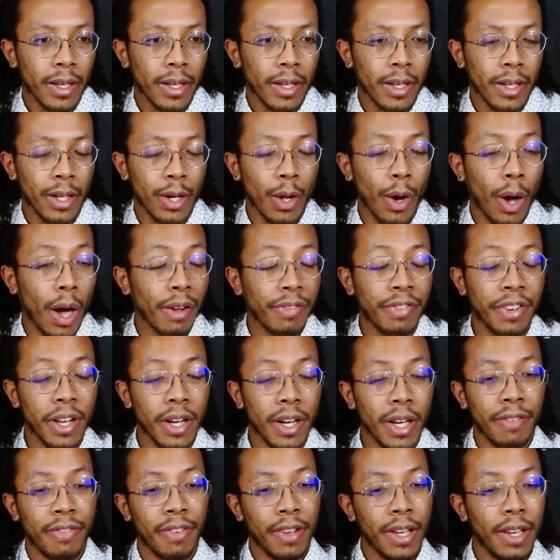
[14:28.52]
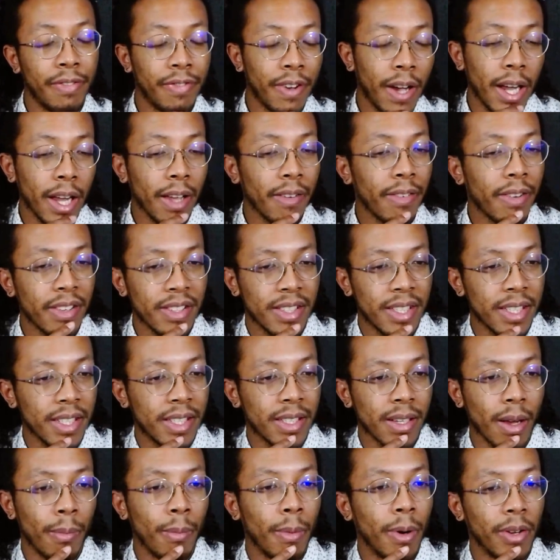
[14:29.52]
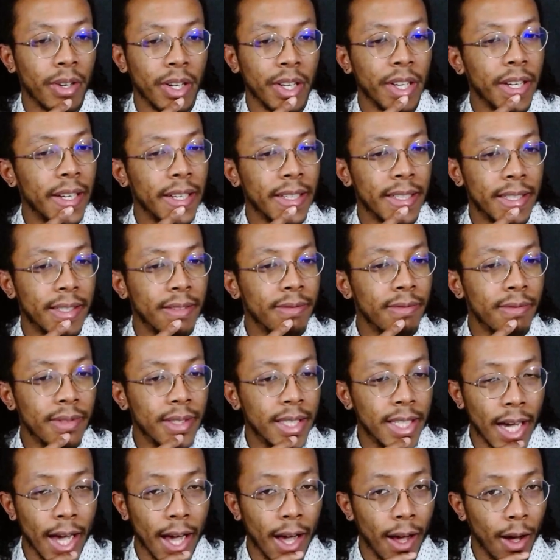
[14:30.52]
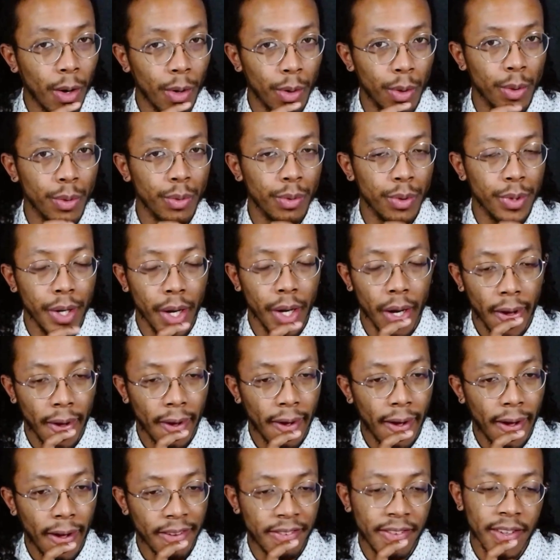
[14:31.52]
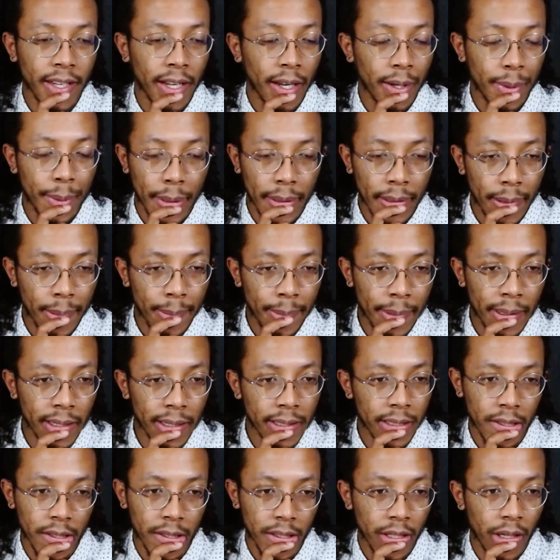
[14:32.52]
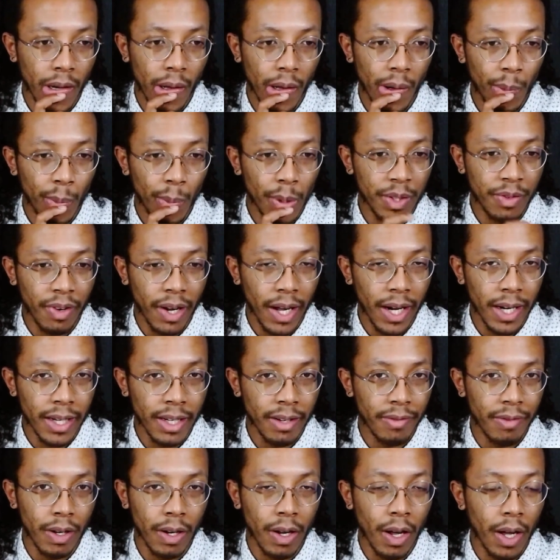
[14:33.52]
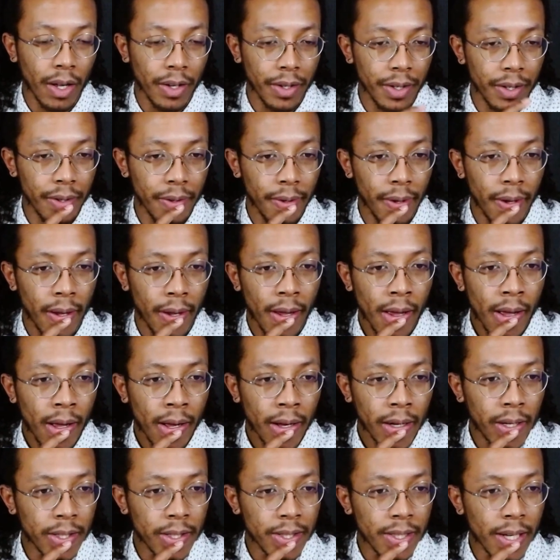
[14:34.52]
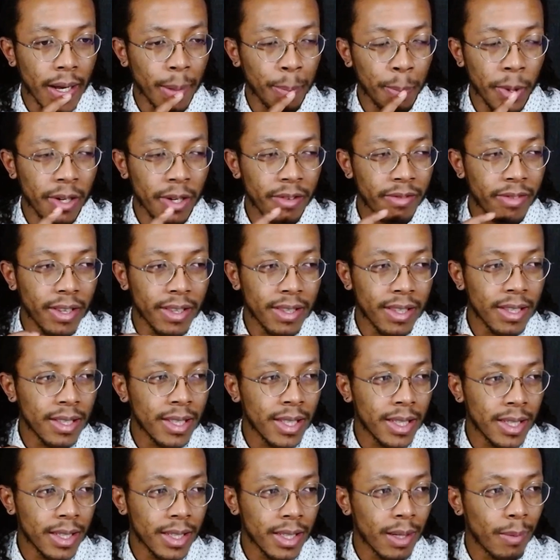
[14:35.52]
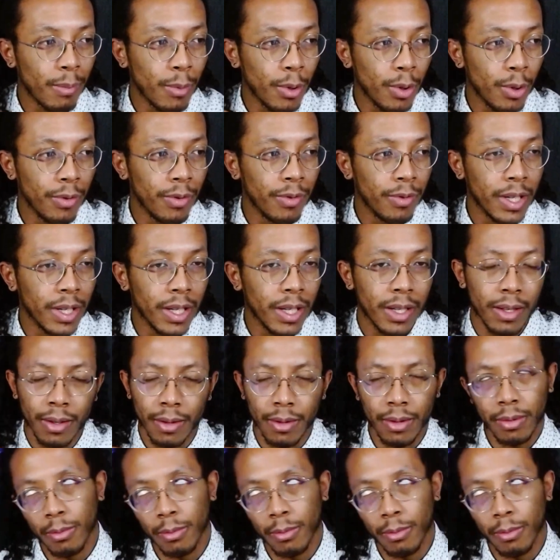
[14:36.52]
you know, I feel if I ever see somebody down, I think I'd recommend, you know, watch Violet Evergarden, because I believe that this is a movie.